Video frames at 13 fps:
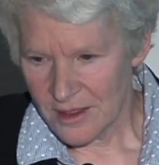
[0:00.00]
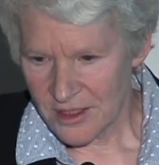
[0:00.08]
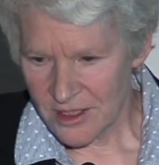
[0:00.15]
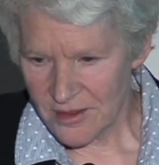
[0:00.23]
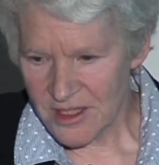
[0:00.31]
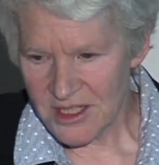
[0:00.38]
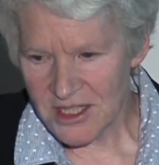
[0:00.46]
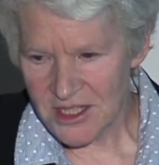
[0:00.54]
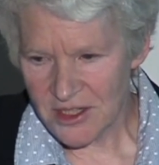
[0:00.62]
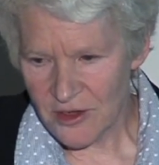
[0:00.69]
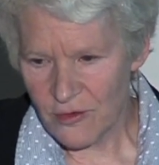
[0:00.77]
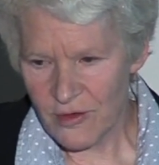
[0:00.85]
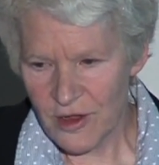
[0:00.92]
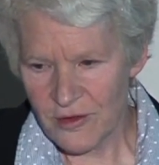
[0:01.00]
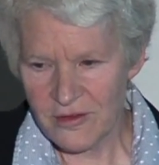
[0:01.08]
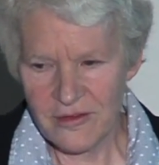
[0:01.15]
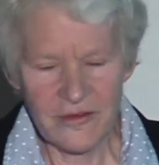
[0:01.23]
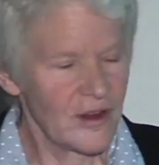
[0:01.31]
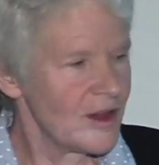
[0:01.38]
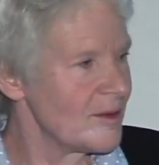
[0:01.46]
So this is a quote
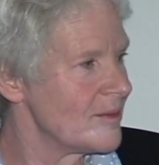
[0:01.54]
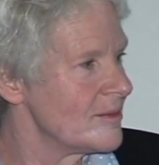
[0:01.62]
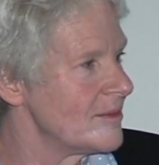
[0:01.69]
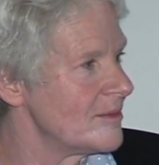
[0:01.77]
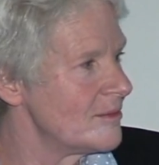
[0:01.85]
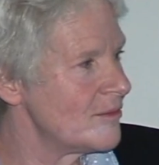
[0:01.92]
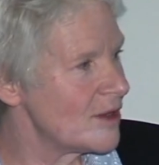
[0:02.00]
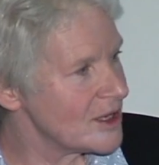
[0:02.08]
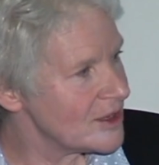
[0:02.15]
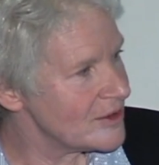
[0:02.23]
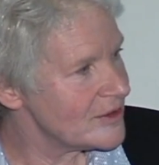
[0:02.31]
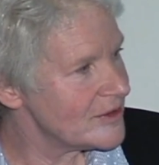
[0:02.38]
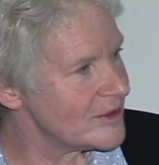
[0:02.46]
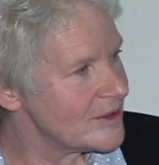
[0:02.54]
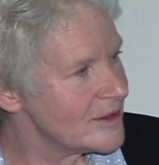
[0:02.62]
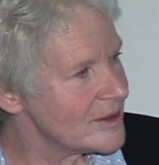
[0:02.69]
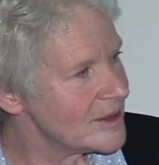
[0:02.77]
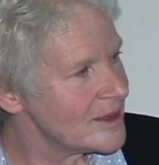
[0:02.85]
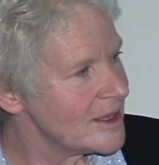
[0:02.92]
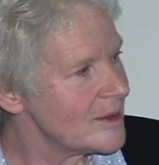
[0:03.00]
from one of
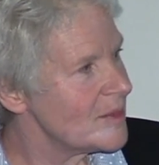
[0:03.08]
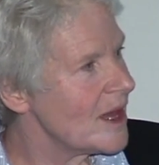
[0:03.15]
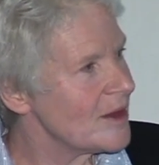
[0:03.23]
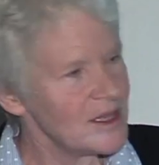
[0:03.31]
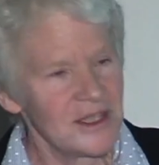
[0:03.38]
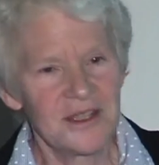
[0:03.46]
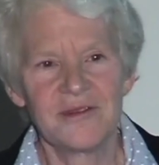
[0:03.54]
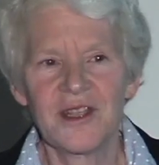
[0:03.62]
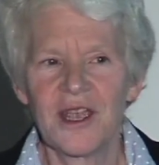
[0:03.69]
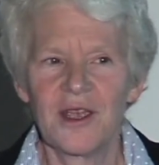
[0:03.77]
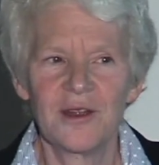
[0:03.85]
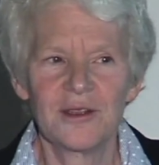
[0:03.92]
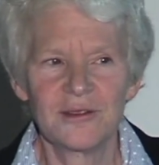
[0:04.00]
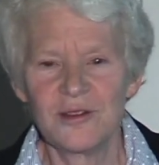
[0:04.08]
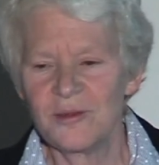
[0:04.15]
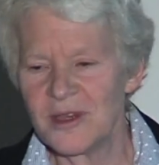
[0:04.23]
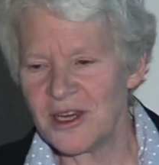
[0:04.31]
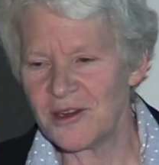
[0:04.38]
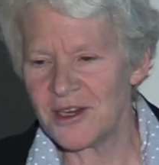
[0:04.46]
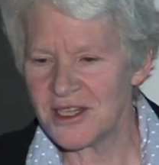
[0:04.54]
palliative care
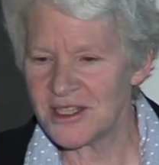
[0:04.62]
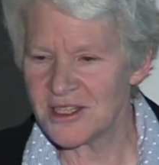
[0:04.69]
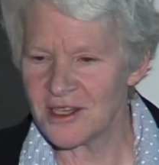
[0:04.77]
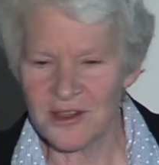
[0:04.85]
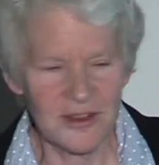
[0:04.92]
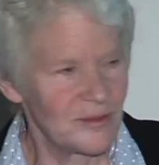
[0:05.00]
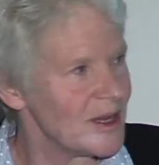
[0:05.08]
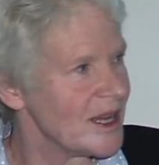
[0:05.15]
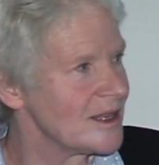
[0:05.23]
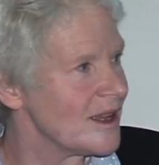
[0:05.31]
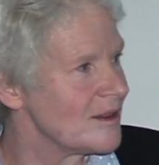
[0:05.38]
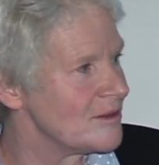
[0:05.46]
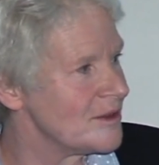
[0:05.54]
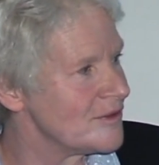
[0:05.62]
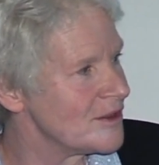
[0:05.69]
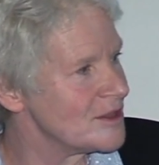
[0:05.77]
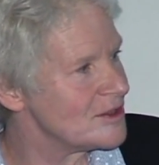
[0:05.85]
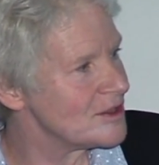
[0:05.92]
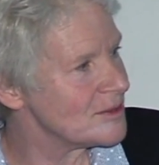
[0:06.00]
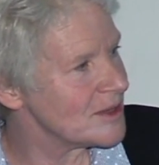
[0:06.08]
luminaries. Dr. Panelat
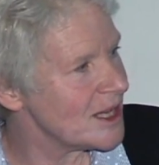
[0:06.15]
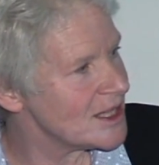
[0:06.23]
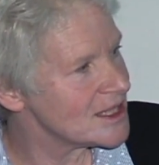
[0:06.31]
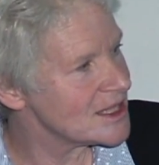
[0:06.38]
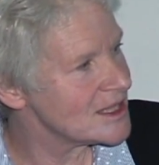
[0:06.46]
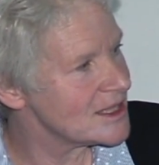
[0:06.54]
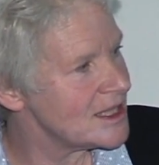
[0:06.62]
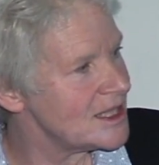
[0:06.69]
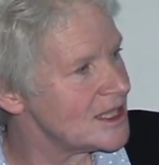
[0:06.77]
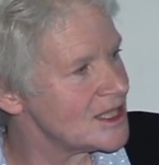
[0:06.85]
referred to him last in